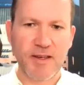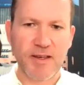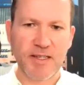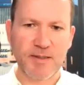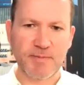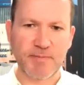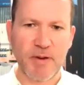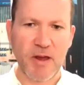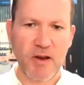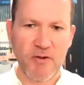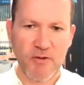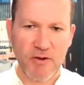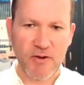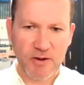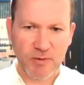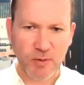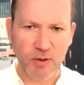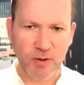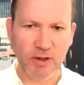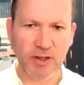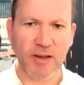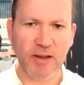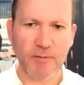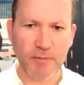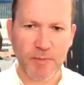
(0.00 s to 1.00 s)
this period
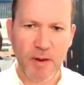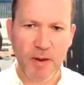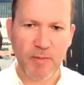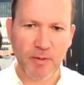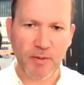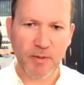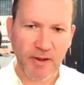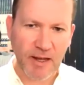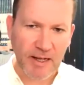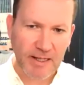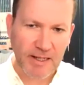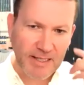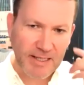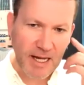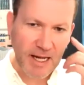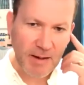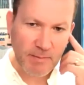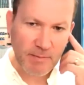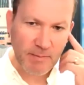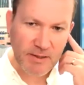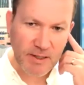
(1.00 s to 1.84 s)
will give people that time